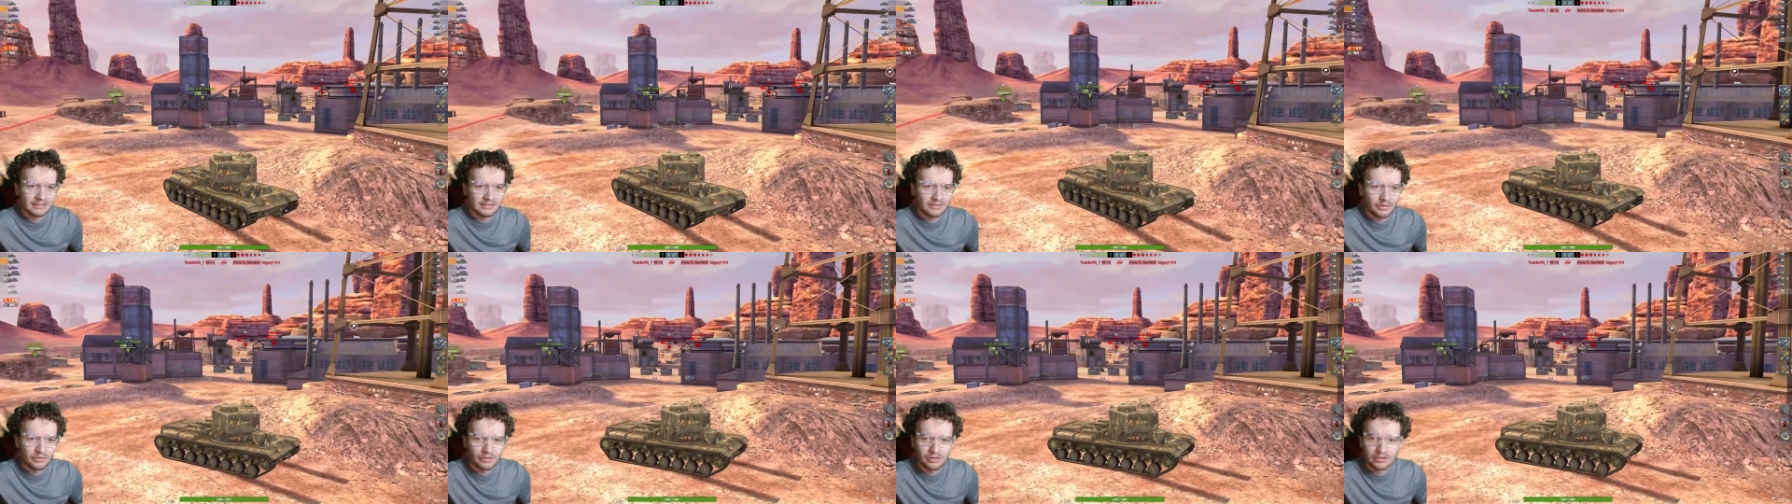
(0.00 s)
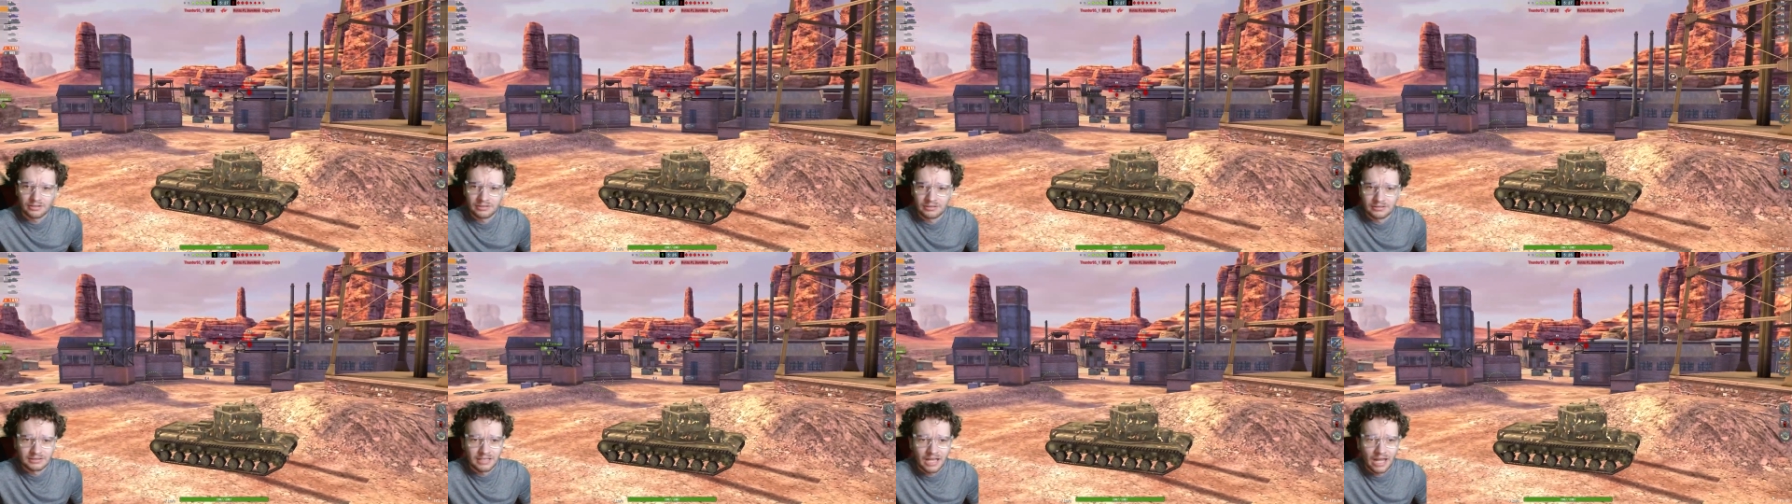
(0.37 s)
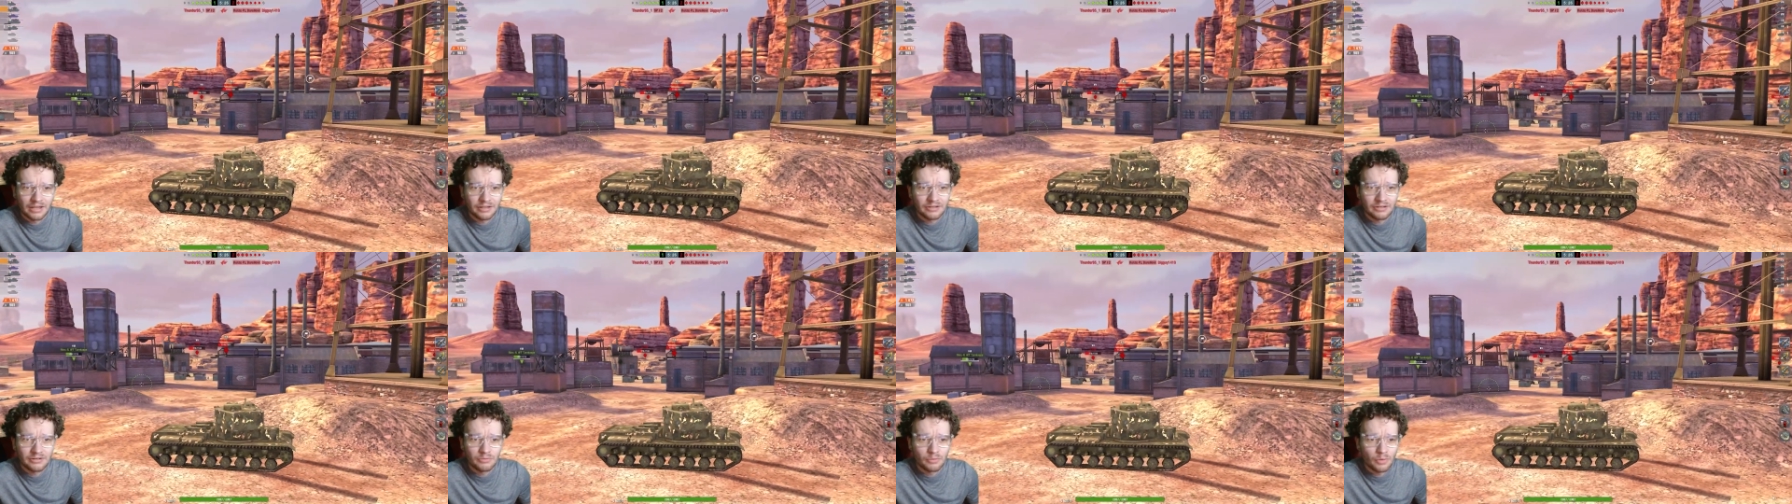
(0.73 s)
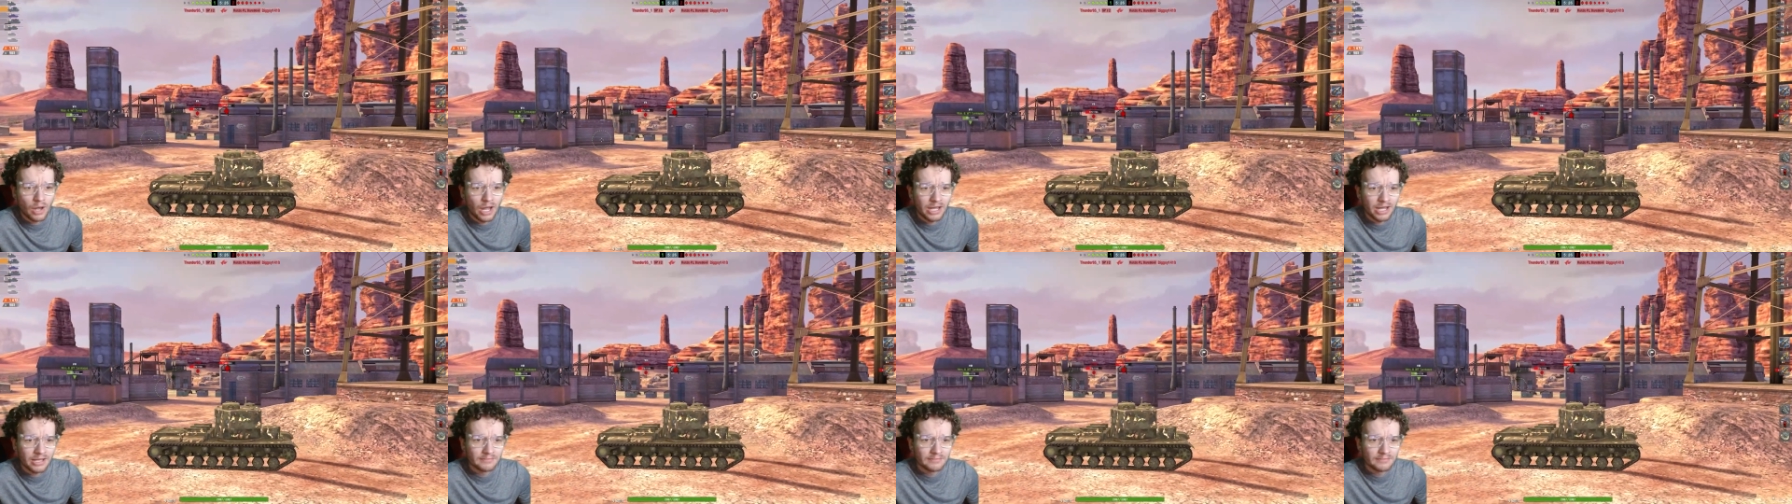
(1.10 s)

Or I don't know why,